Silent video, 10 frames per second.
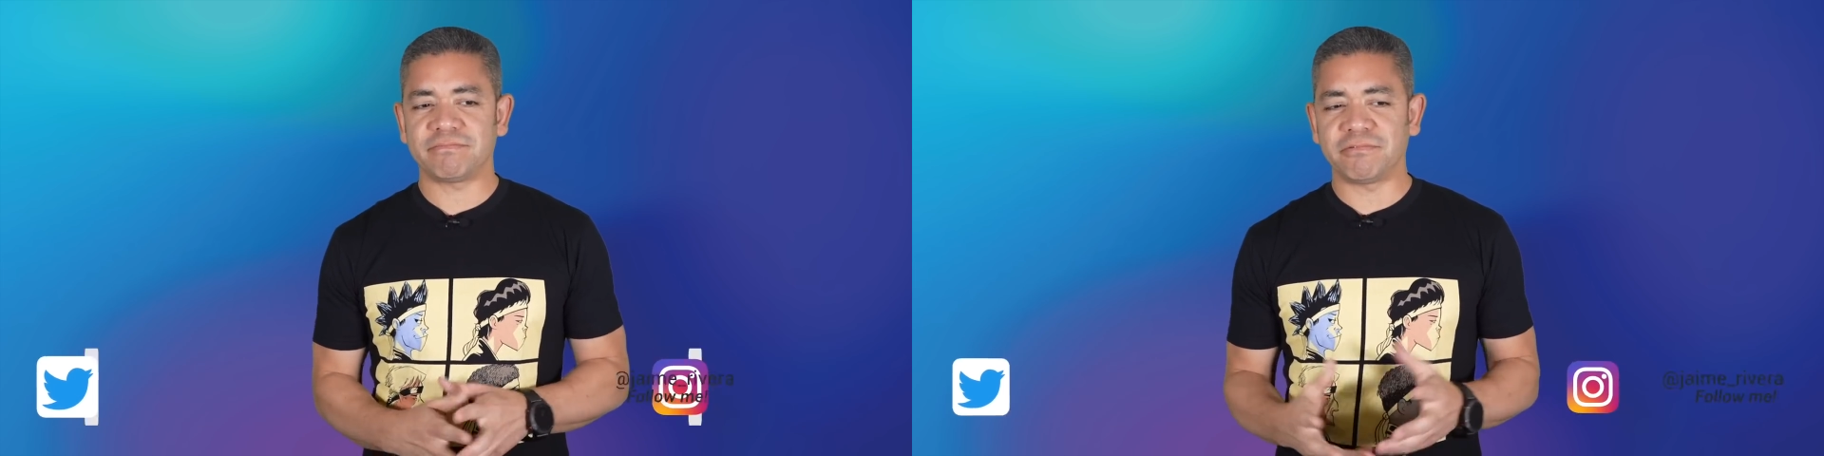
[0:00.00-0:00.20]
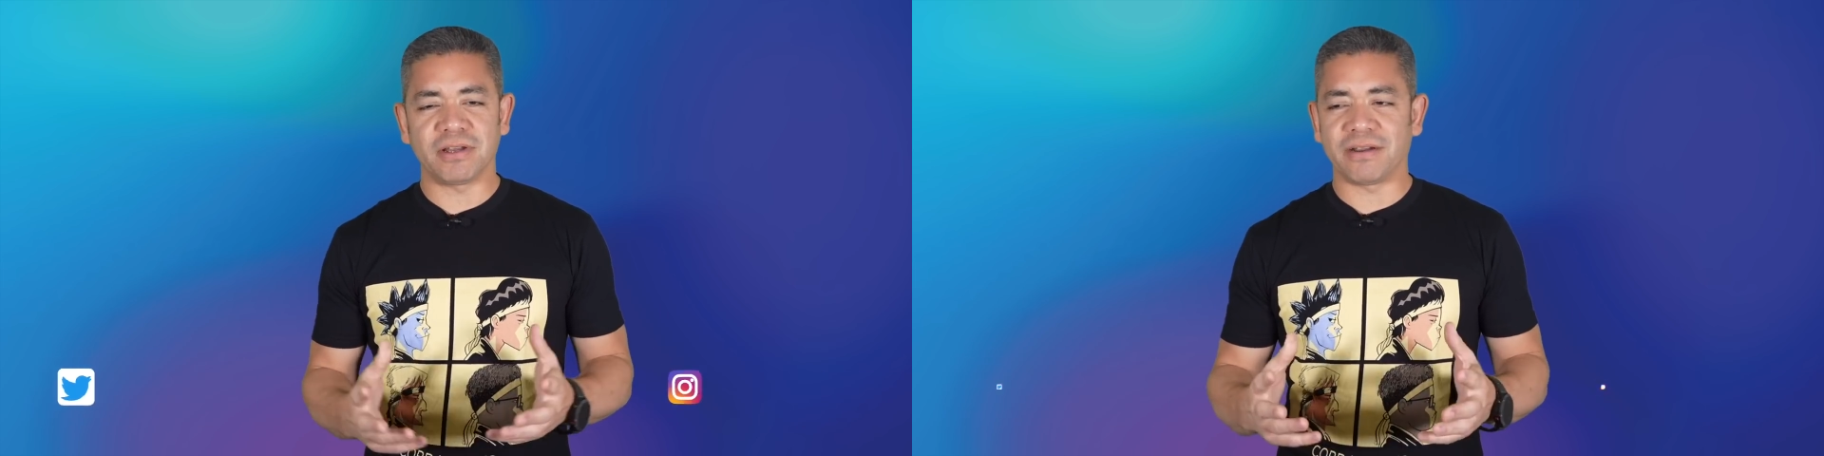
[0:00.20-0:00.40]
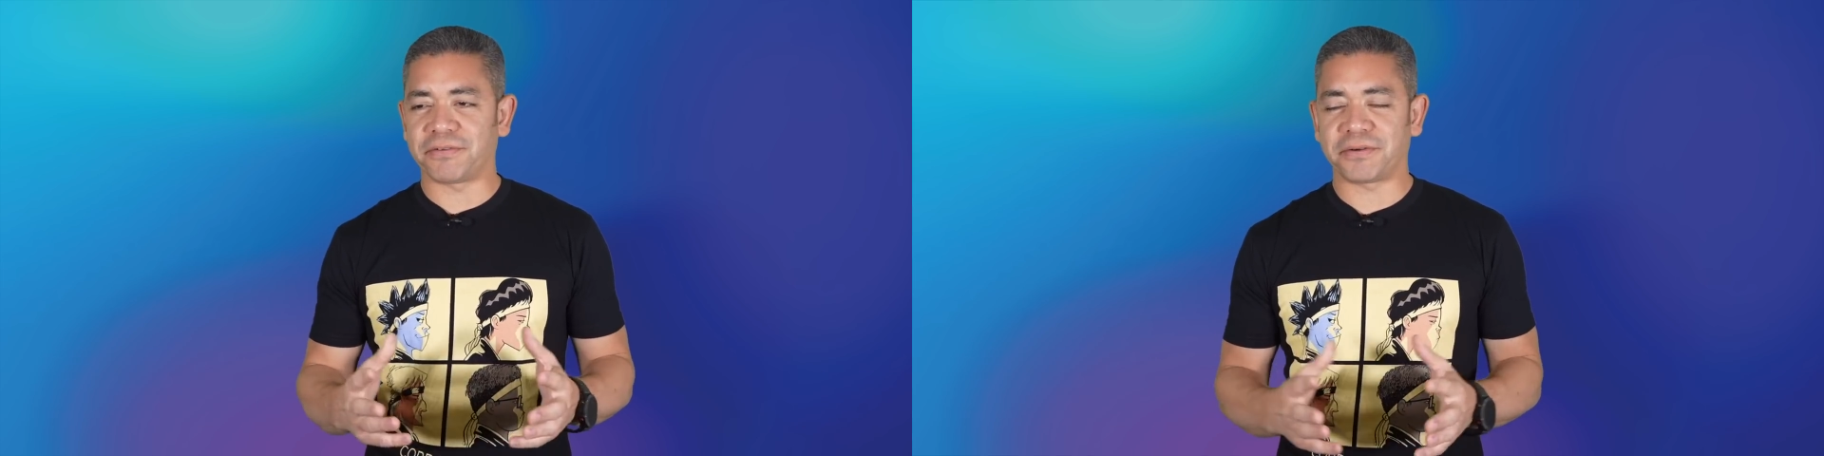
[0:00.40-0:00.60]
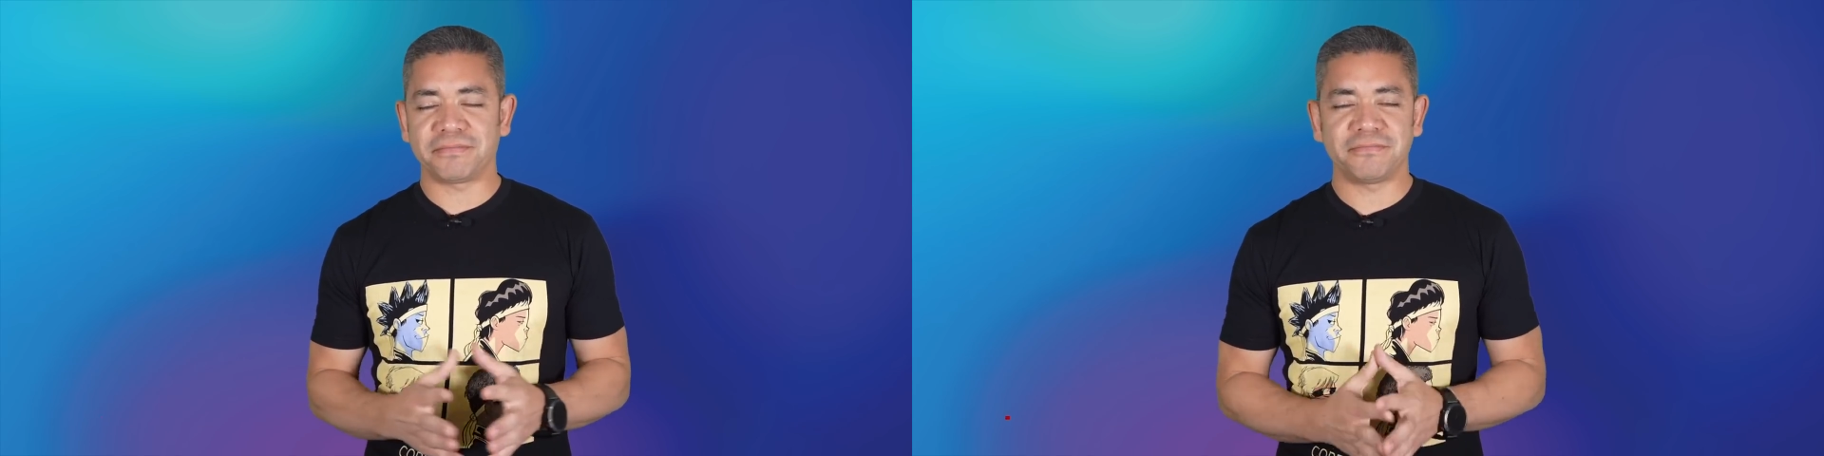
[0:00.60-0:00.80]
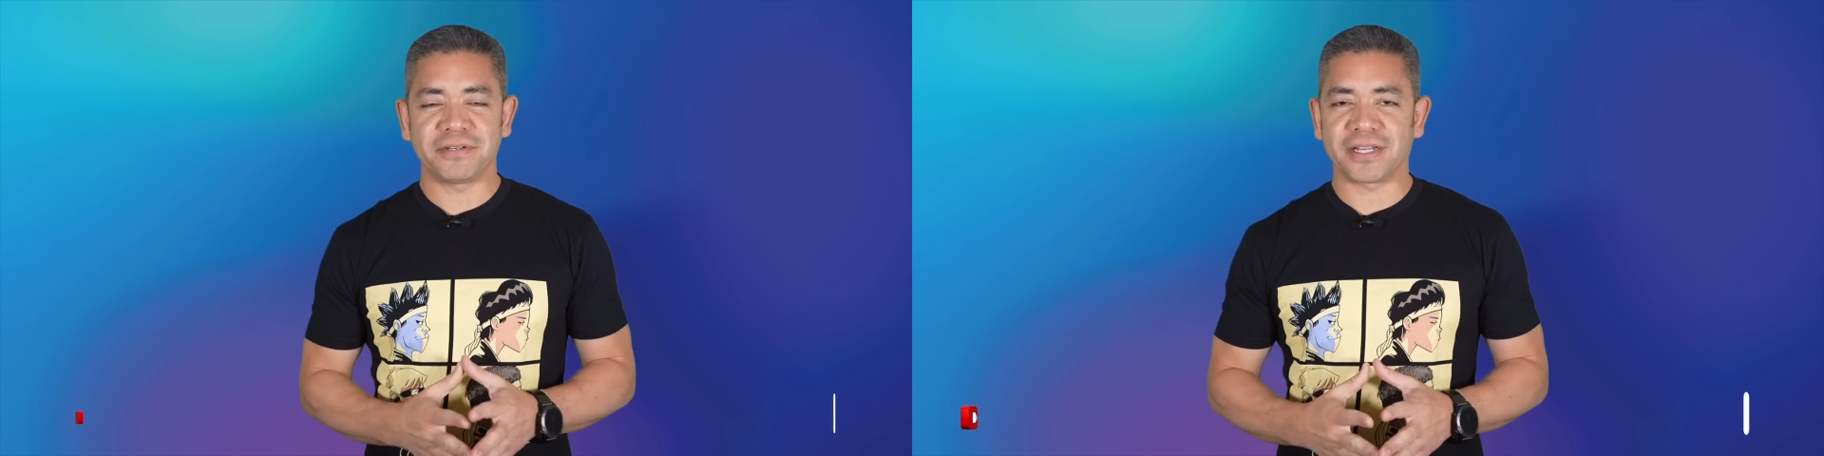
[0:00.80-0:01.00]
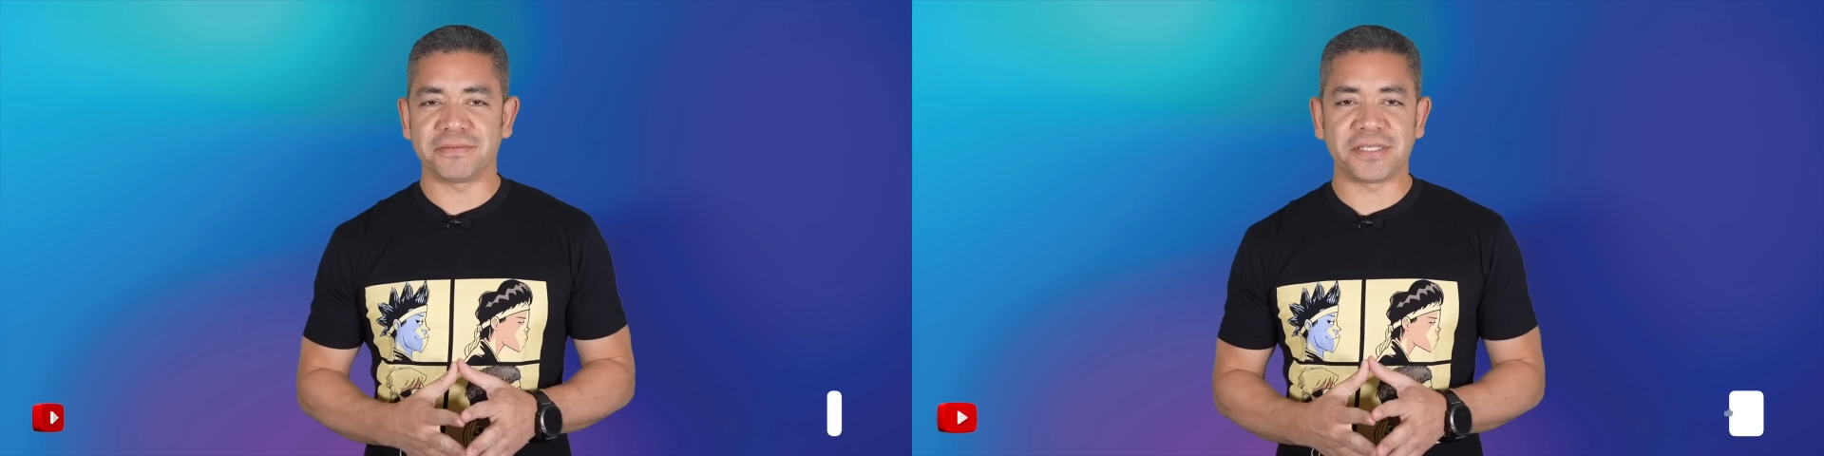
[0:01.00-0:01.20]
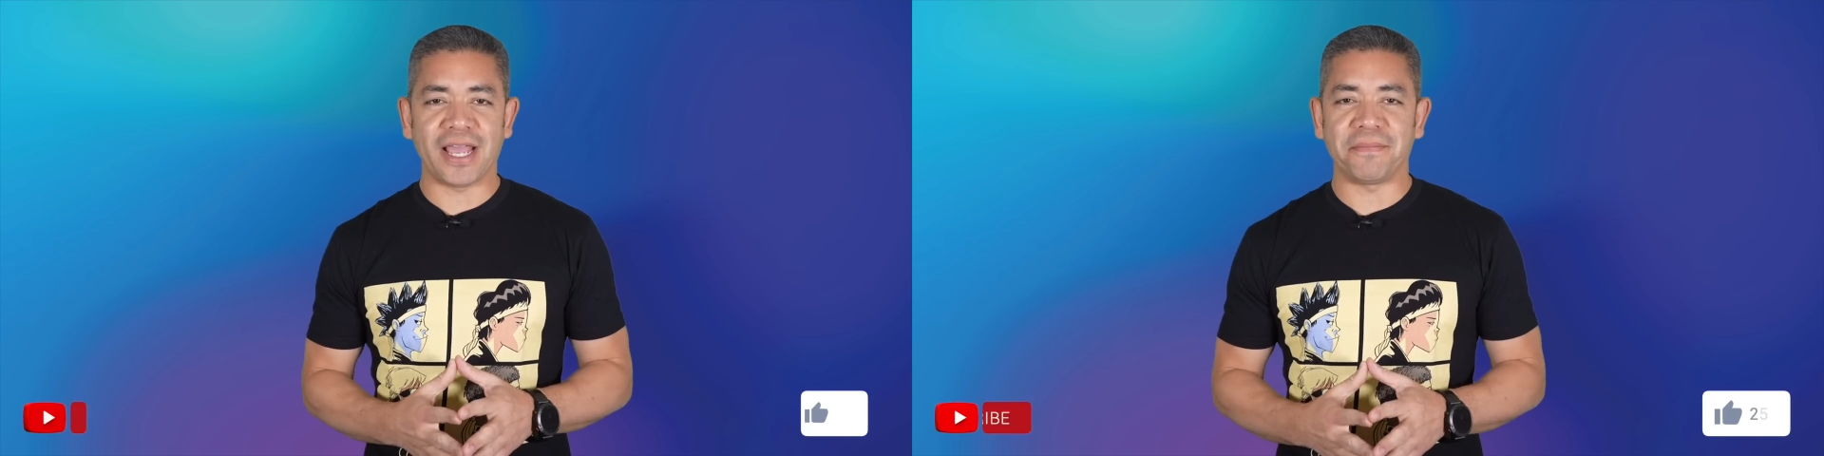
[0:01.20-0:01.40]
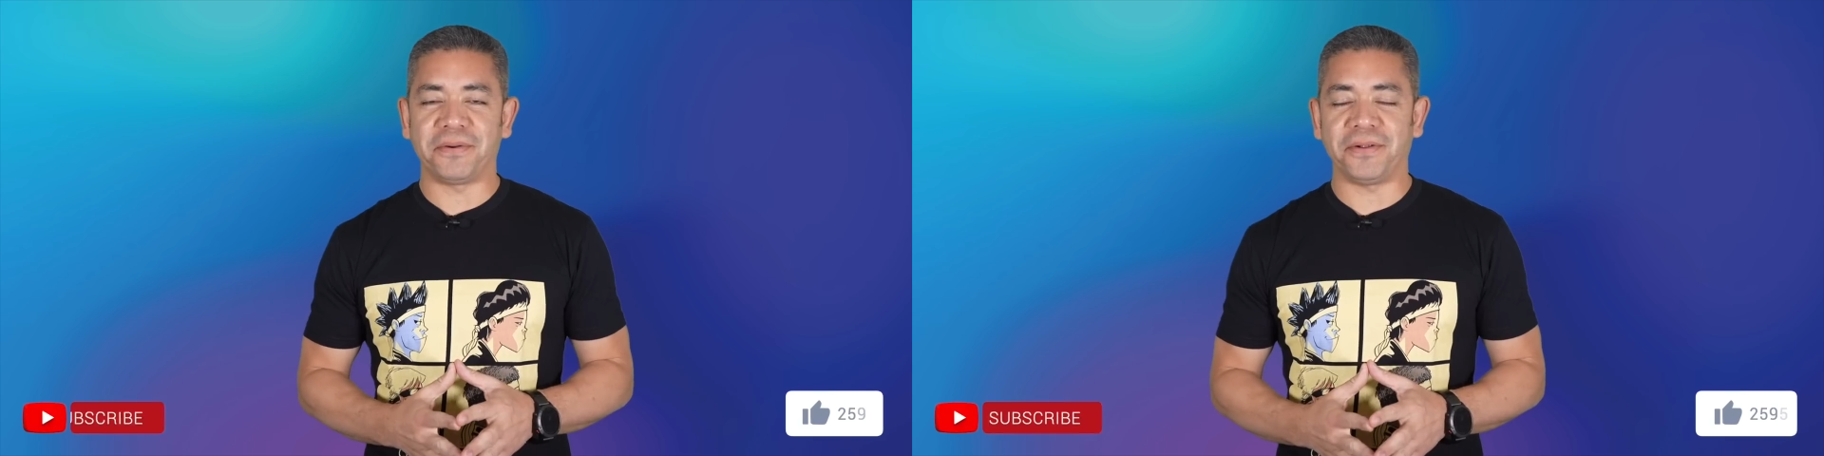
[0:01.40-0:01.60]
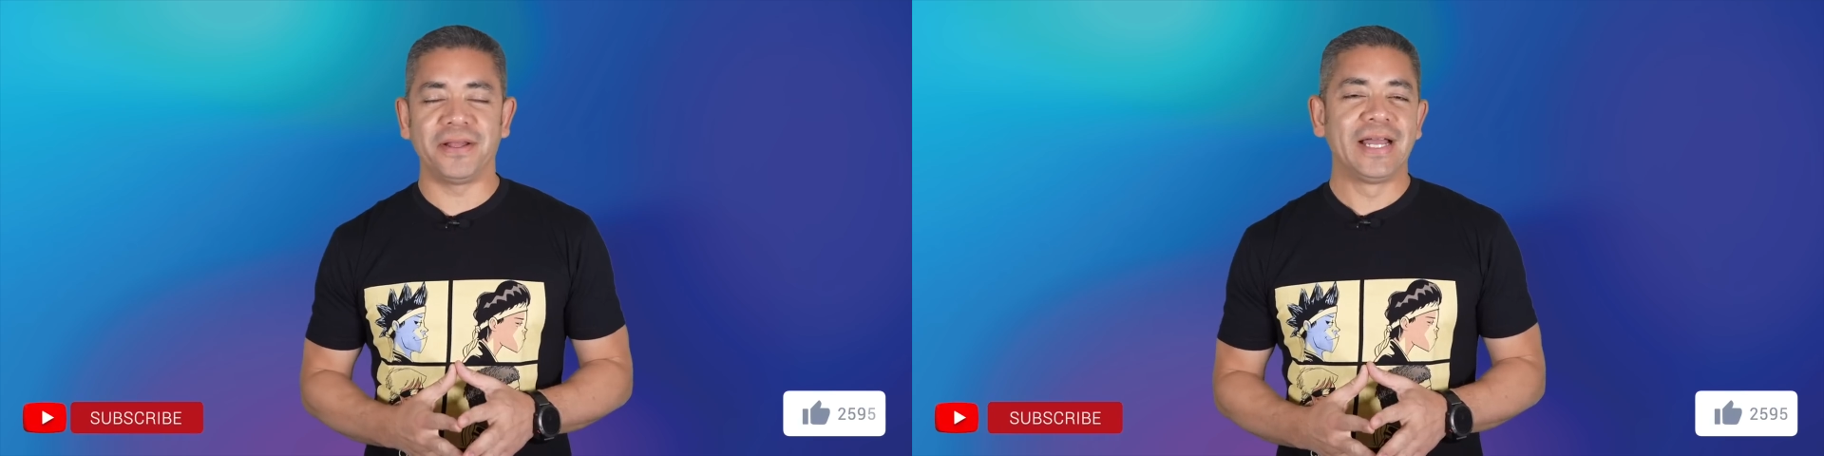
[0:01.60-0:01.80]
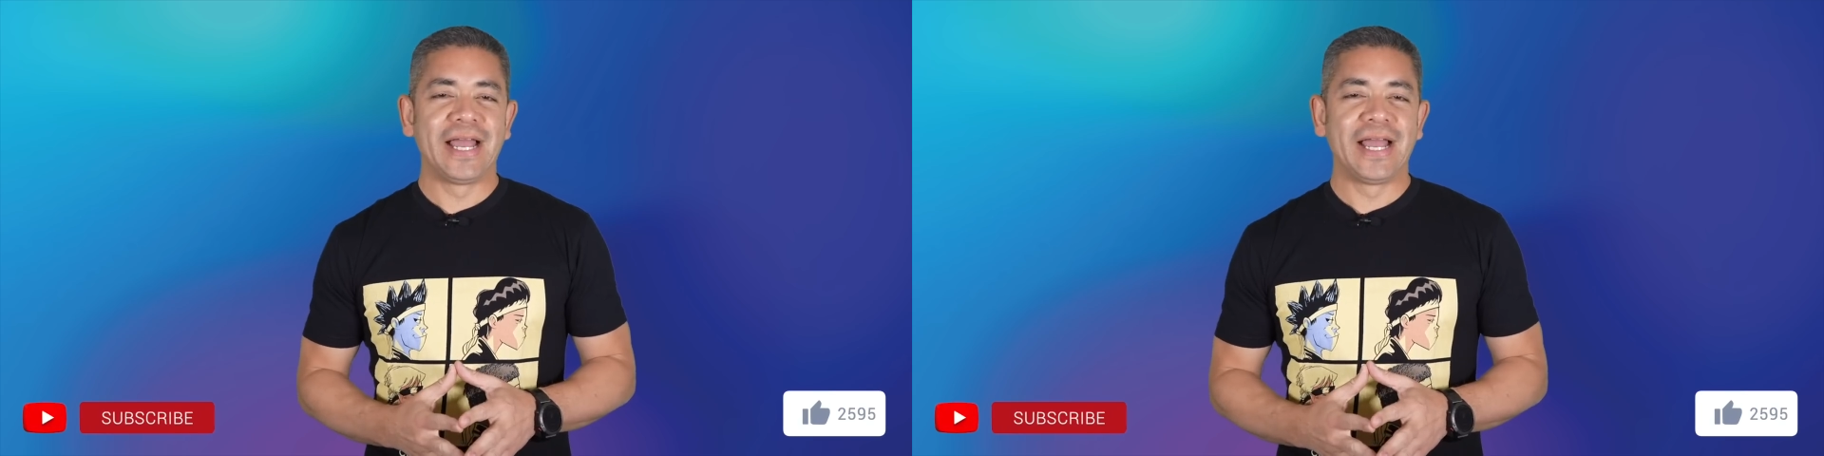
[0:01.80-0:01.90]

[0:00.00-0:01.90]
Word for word: whatever when it comes to Apple.